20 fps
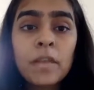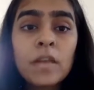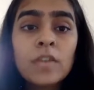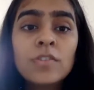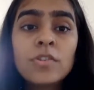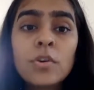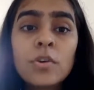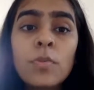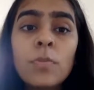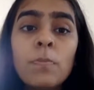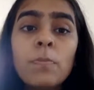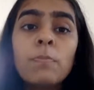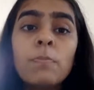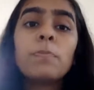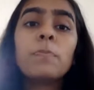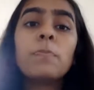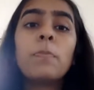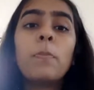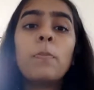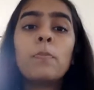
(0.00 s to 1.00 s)
So
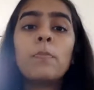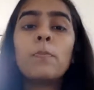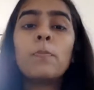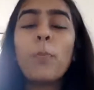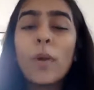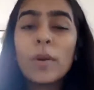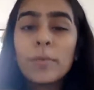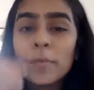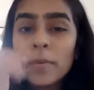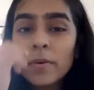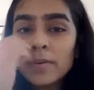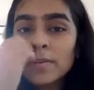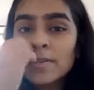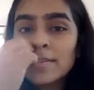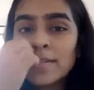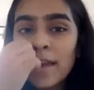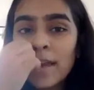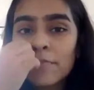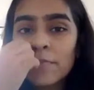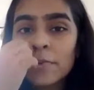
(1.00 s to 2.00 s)
what burdens
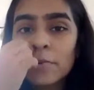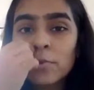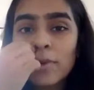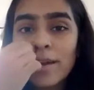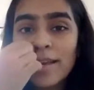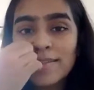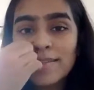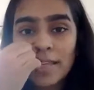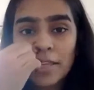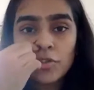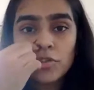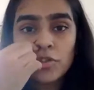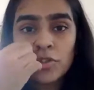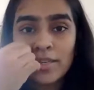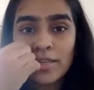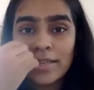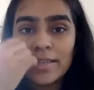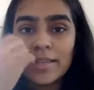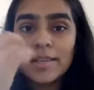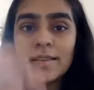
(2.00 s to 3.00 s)
have to do
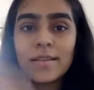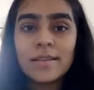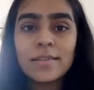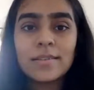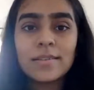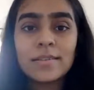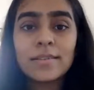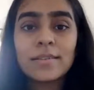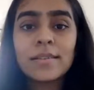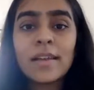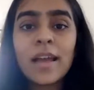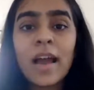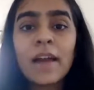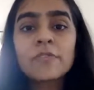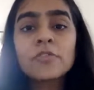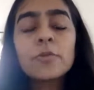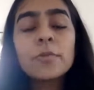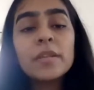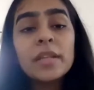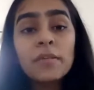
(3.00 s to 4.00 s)
essentially is they have
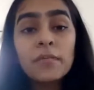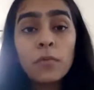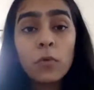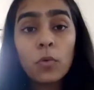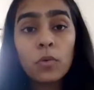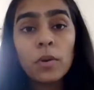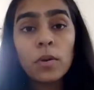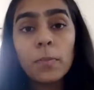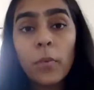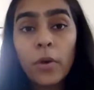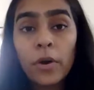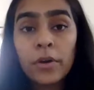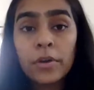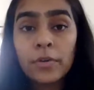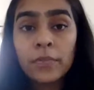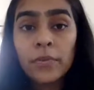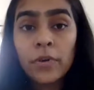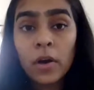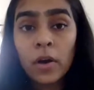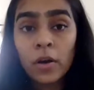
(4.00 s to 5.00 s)
to be the focal point
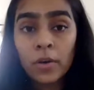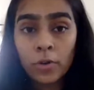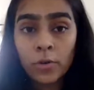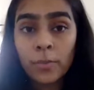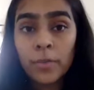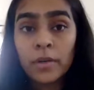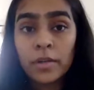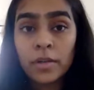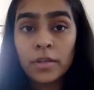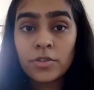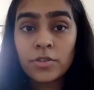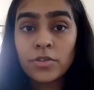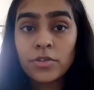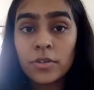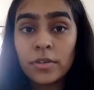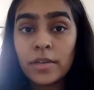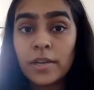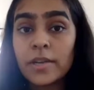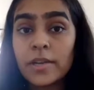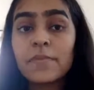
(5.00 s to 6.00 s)
of your argumentation,
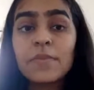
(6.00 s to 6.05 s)
right?